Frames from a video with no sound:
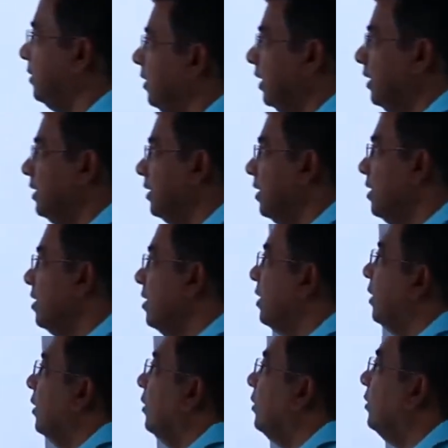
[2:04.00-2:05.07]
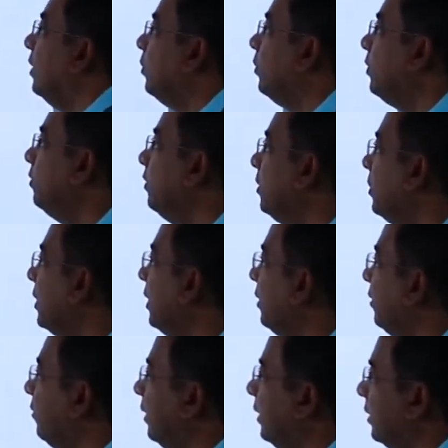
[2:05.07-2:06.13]
So let's do the proving part
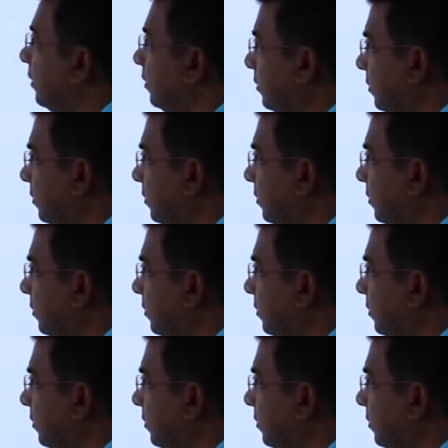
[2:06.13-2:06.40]
of it.